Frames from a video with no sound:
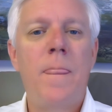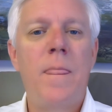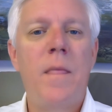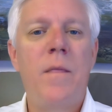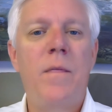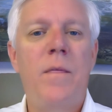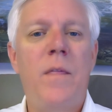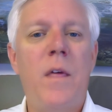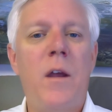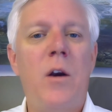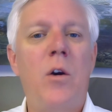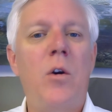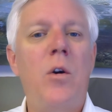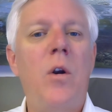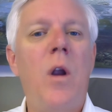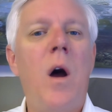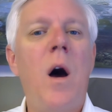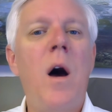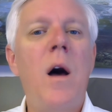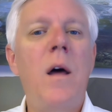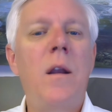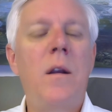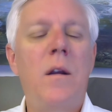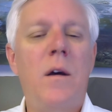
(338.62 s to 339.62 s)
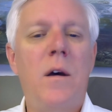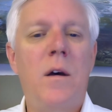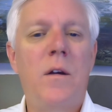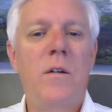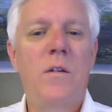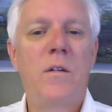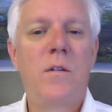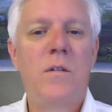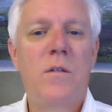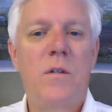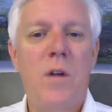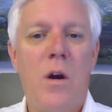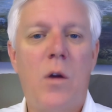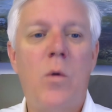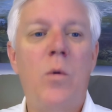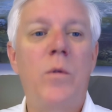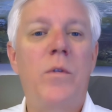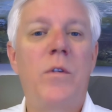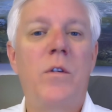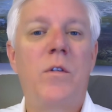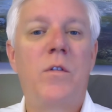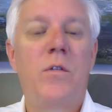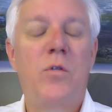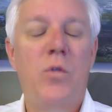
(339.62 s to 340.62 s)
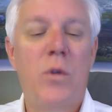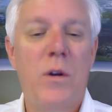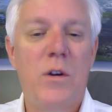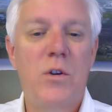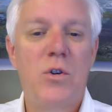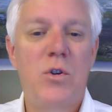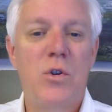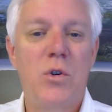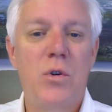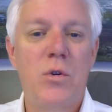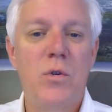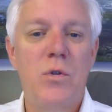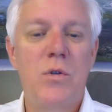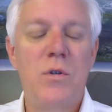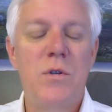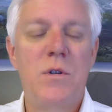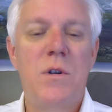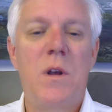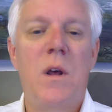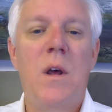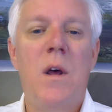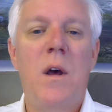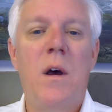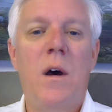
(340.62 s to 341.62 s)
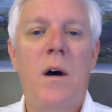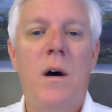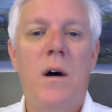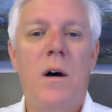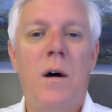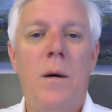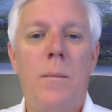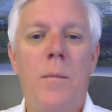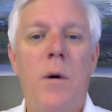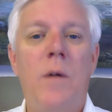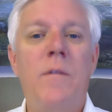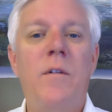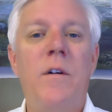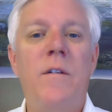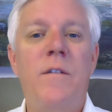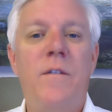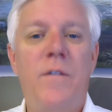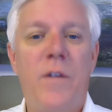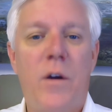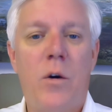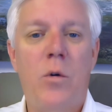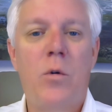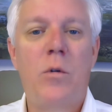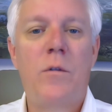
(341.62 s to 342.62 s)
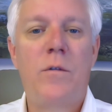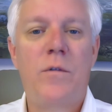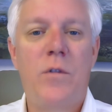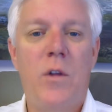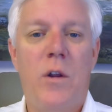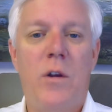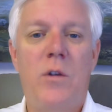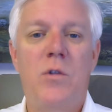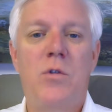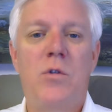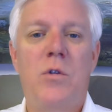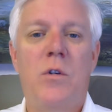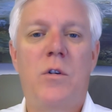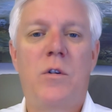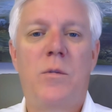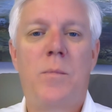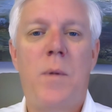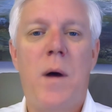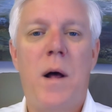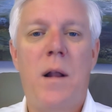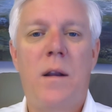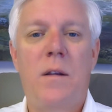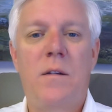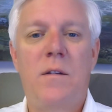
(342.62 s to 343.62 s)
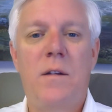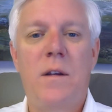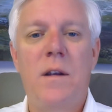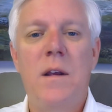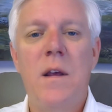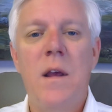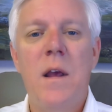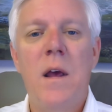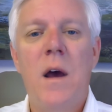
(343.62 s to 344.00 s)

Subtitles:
that are not stuck with the strictures of a federal flood insurance policy.